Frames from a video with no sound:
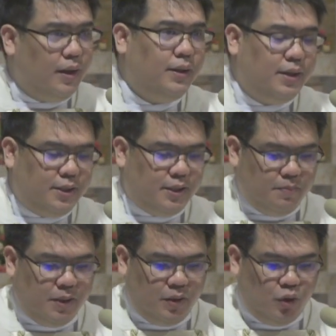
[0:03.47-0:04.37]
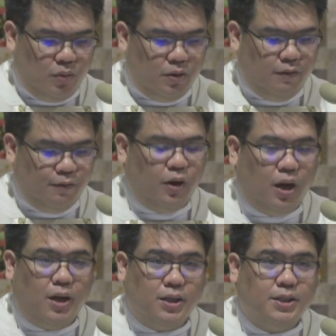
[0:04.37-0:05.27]
It is but normal for
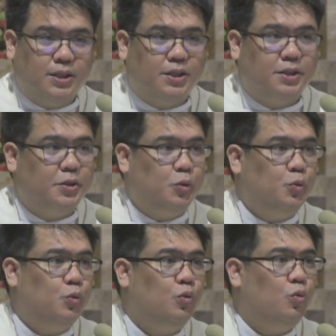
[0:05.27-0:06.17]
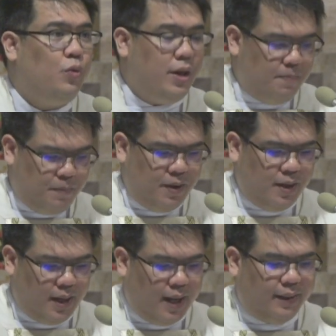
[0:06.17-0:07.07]
us to weep
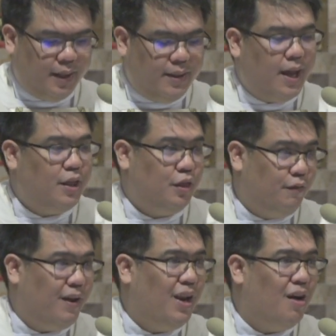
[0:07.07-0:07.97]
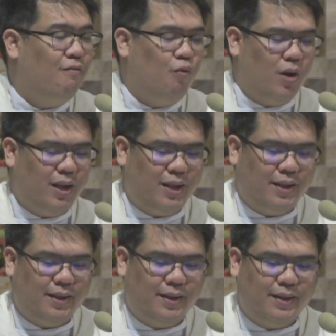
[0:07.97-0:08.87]
at the death of a loved one,
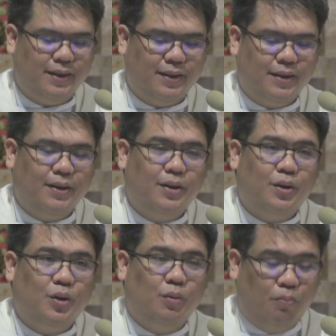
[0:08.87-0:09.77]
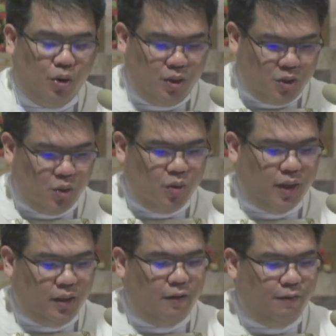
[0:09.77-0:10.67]
more so
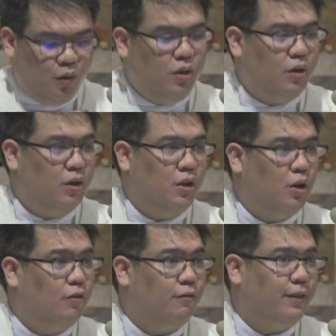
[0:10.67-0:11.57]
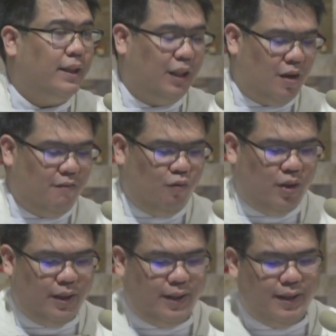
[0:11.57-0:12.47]
at the funeral of that loved
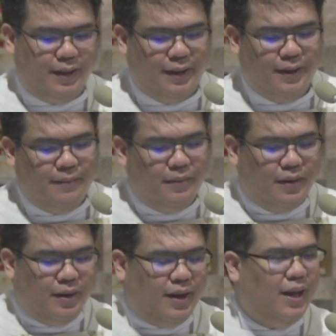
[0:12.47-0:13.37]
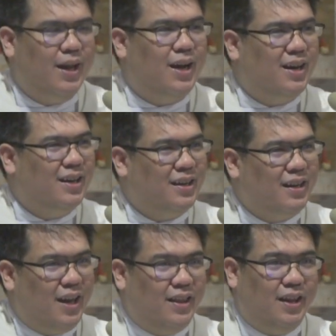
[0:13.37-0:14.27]
one. Kaya
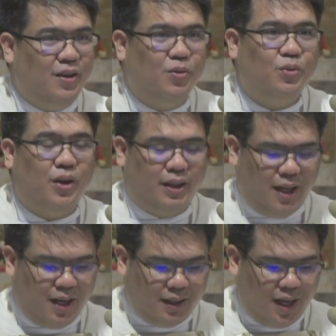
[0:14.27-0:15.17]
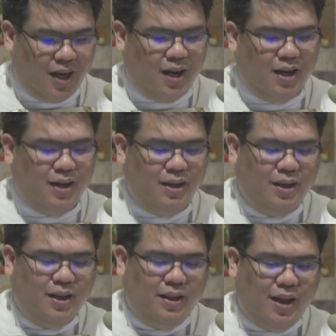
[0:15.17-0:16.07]
hindi ho katakataka
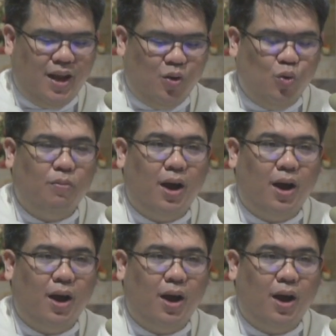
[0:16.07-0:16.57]
na